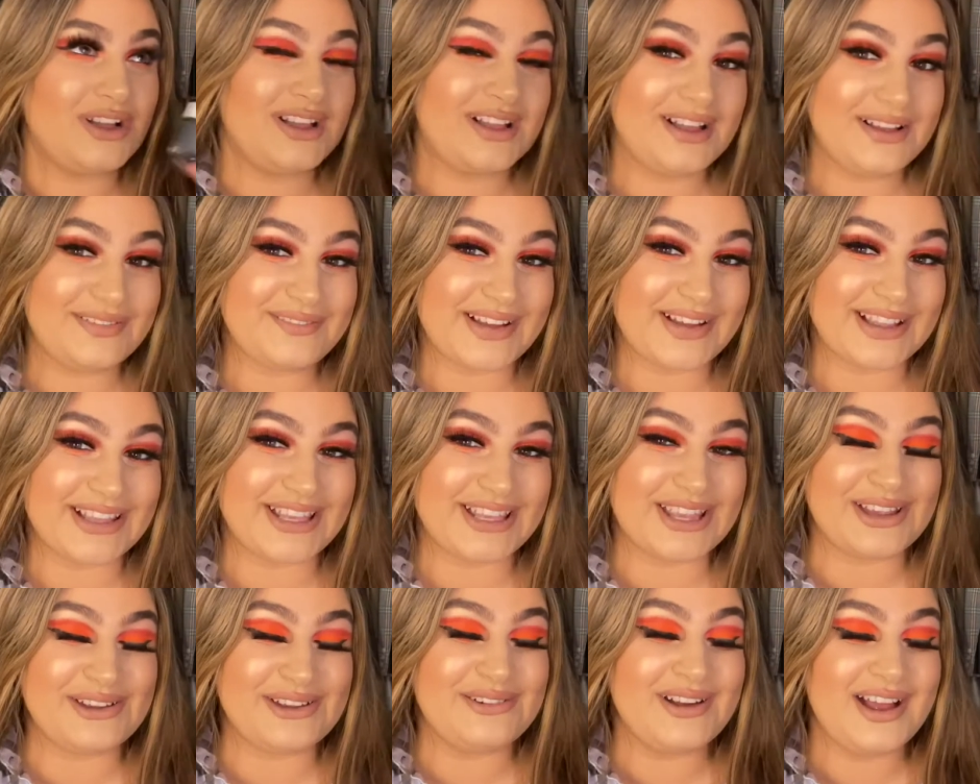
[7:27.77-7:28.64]
Thank
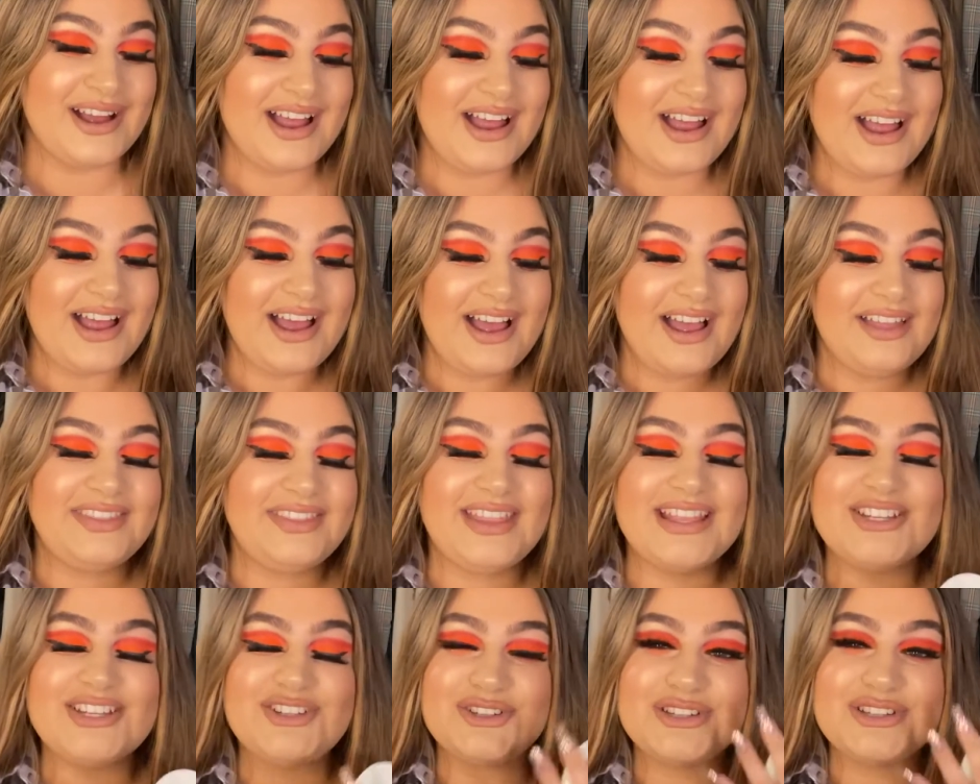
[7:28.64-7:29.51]
you.
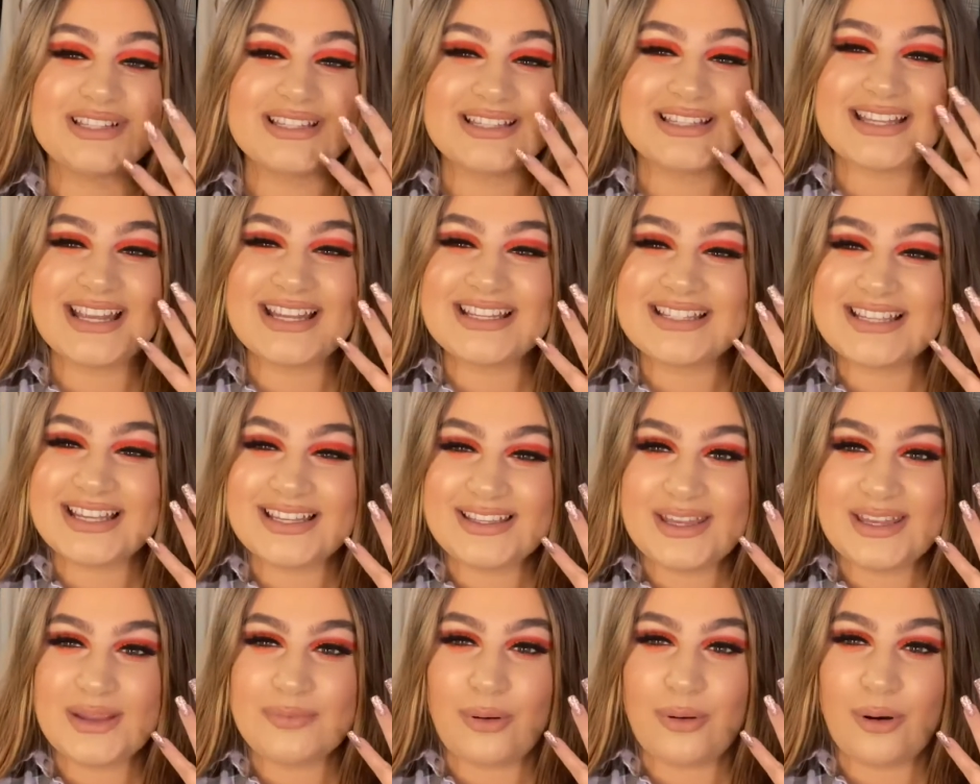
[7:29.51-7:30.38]
This just sits
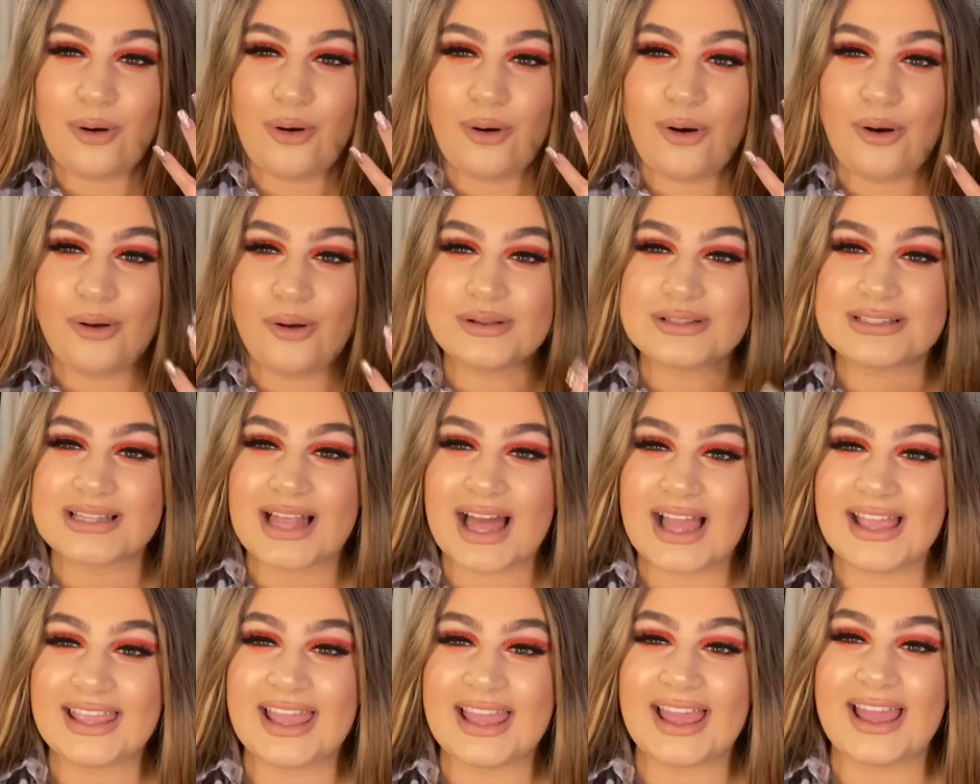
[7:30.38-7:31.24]
in your pores.
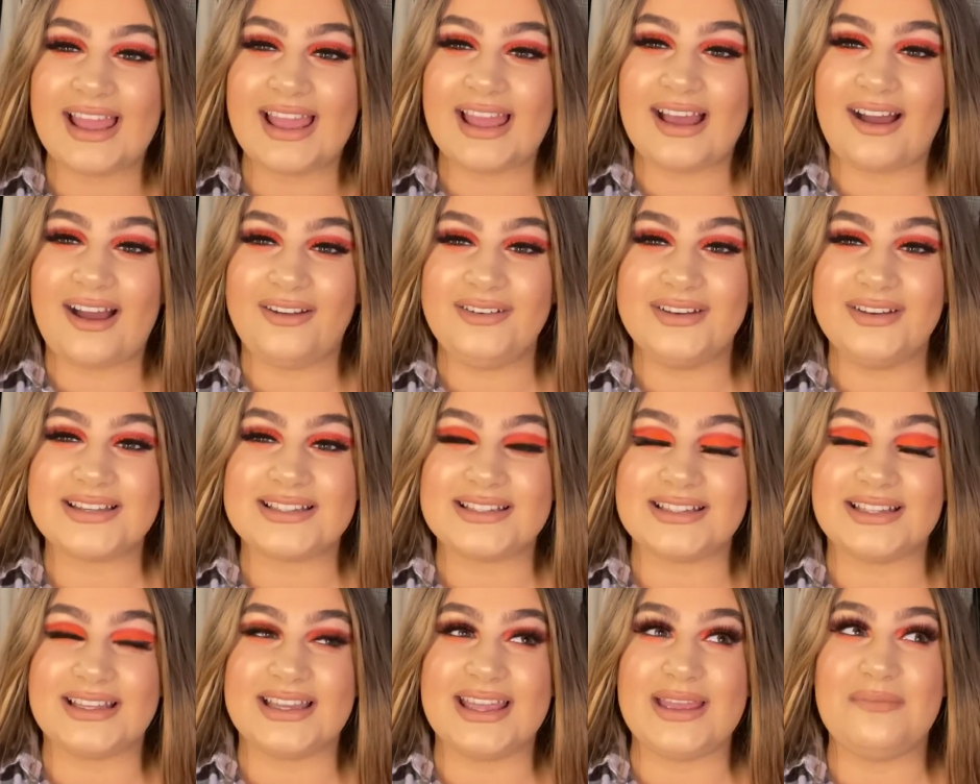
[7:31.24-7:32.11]
Like,
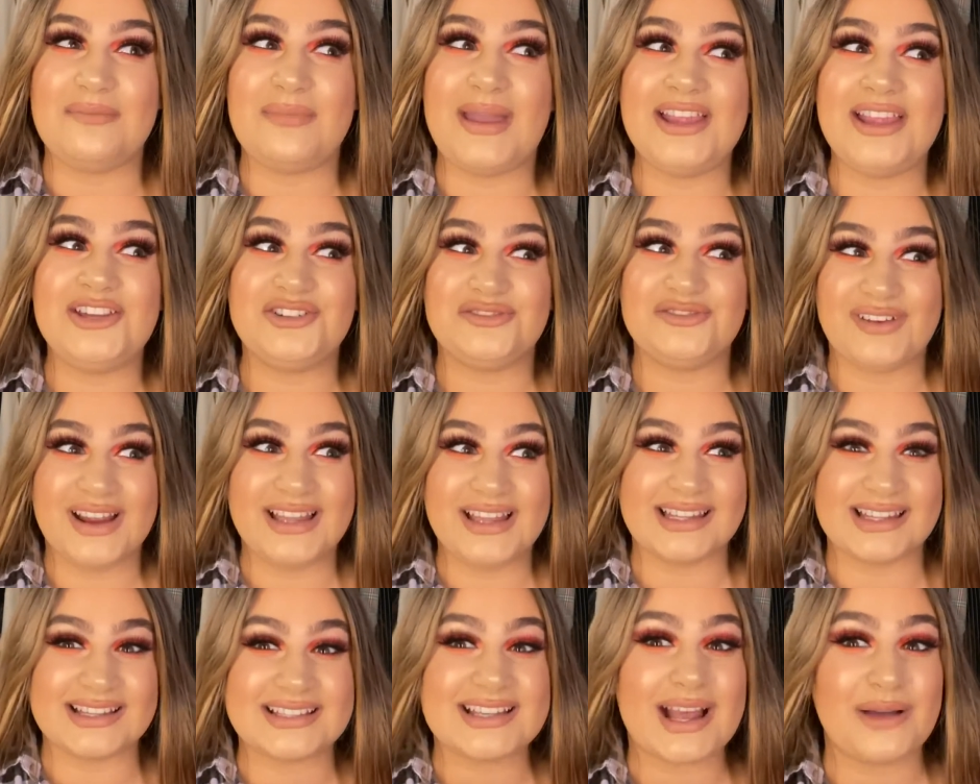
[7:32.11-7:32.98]
honestly, it makes you
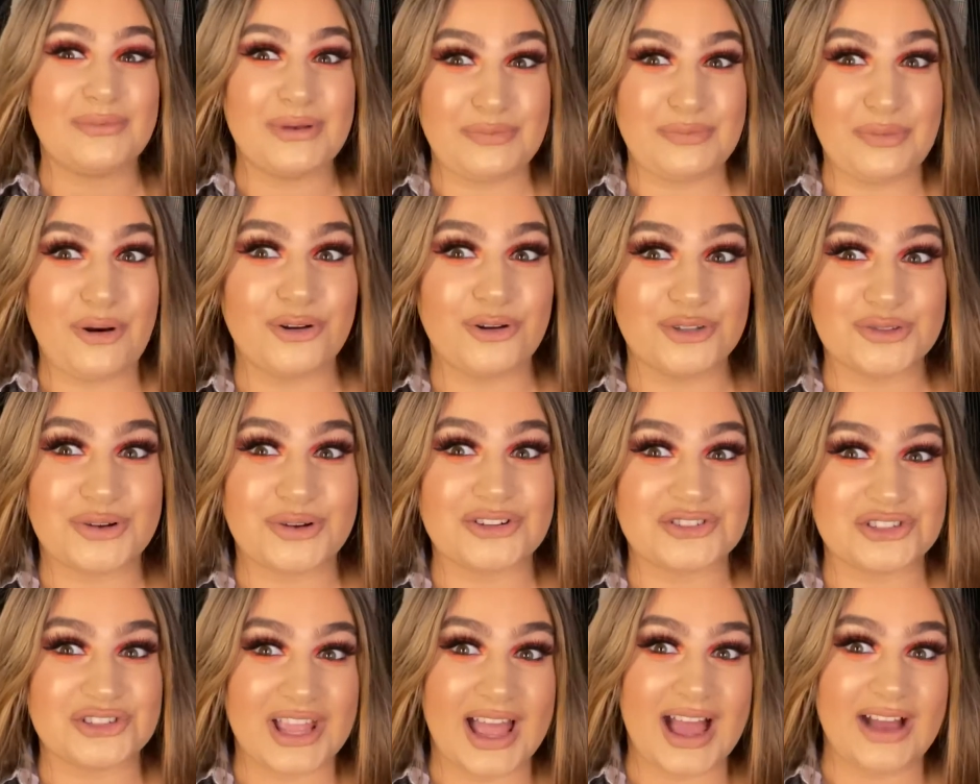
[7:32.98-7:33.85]
realise how many pores you
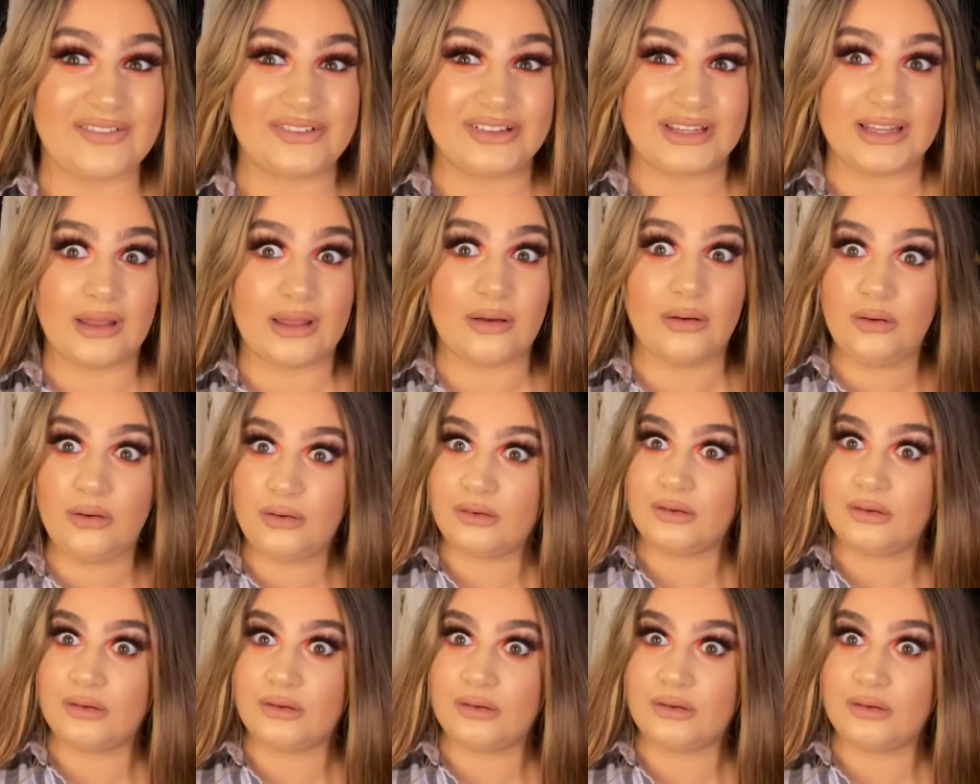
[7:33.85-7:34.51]
actually have. And you're like, oh,